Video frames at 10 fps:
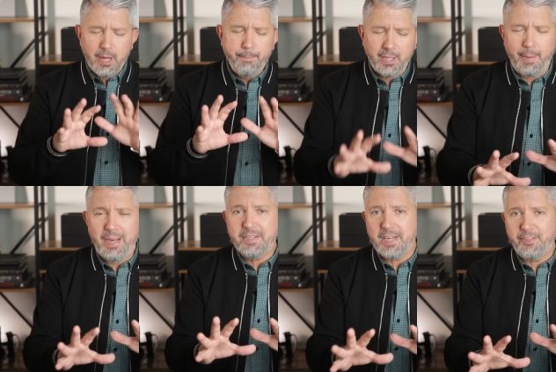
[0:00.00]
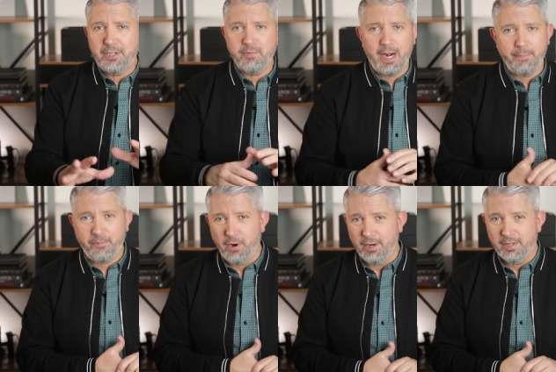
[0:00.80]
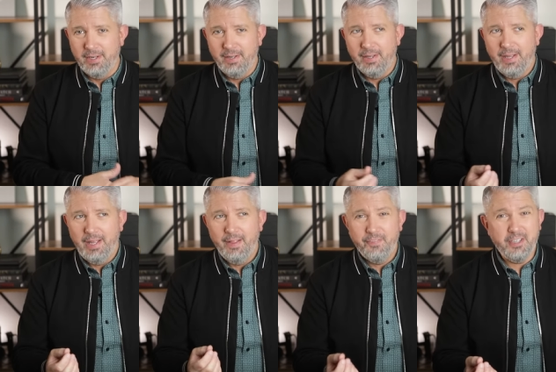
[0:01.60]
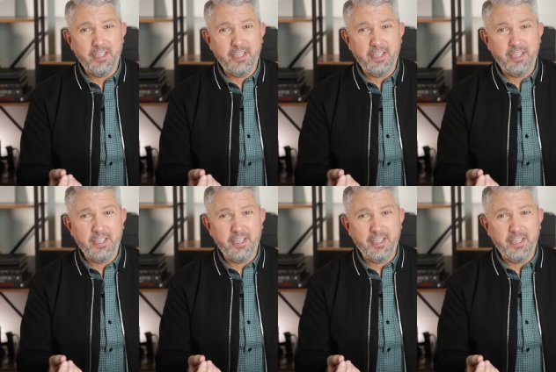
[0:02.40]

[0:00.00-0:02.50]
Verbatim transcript: But let me say this right up front. This